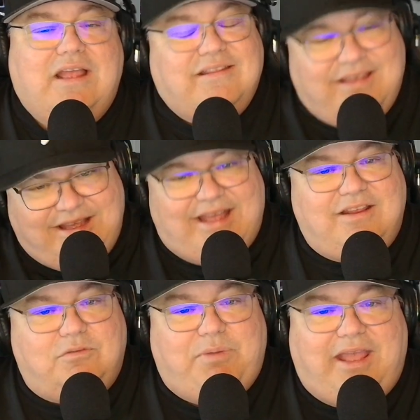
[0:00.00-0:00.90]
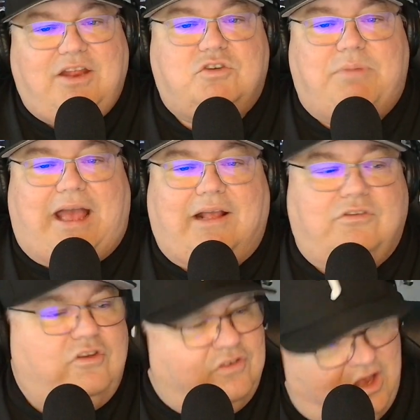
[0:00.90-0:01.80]
to get his page back.
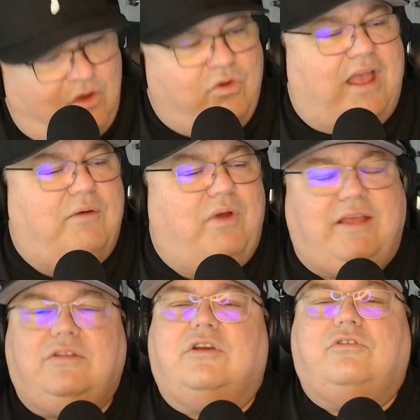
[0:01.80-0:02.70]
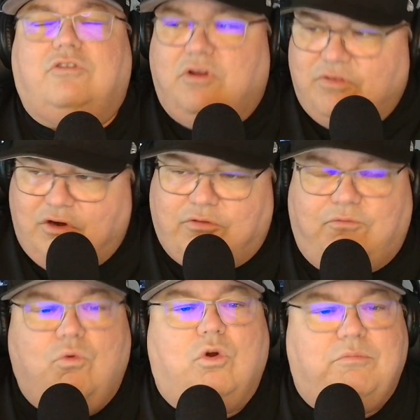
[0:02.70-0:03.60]
So you say, okay, wait, there's there's
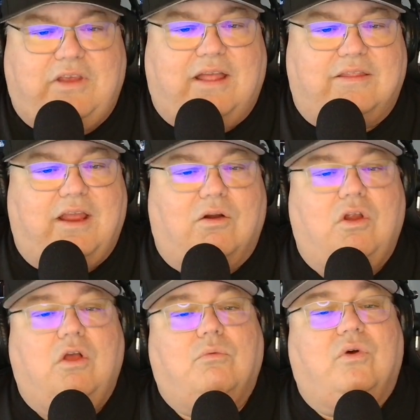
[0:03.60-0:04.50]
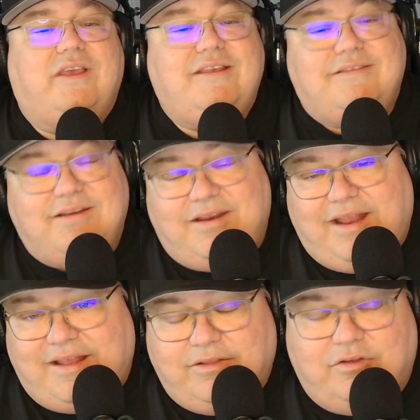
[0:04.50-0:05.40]
forms out there. Well, he's in an
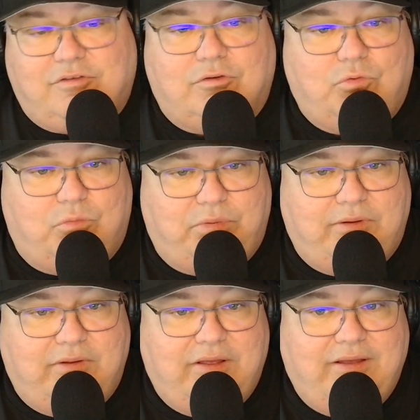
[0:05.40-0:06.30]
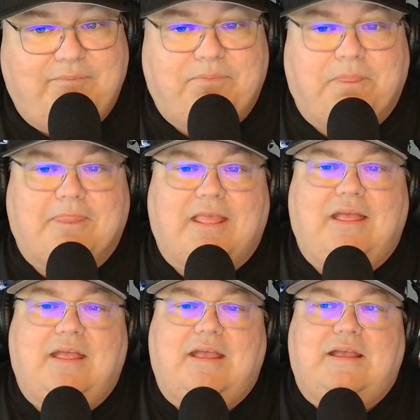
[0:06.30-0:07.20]
endless loop.
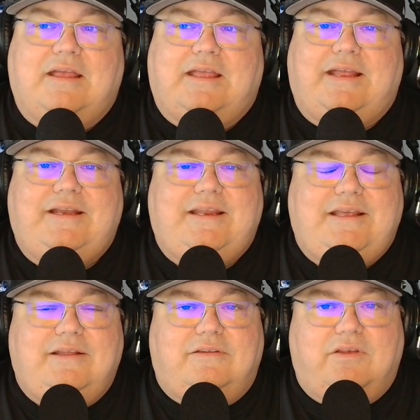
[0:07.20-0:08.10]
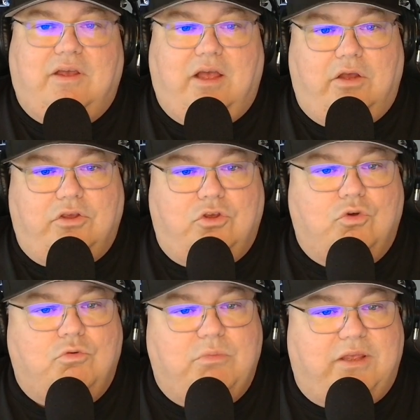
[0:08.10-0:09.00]
He needs a
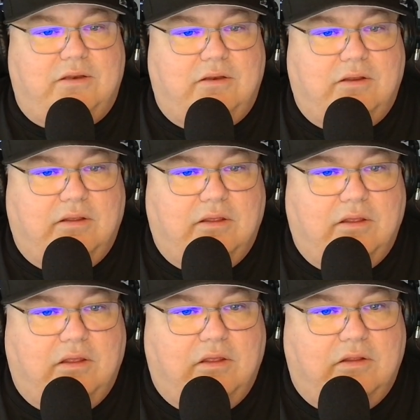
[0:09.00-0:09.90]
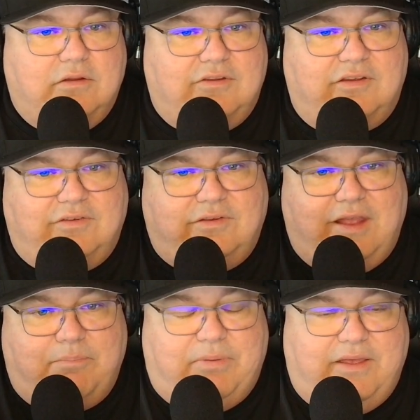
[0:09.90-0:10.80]
human to
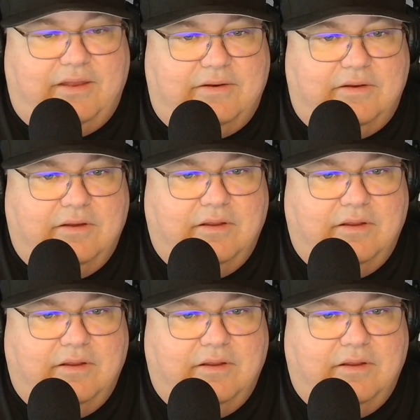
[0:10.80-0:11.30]
step in,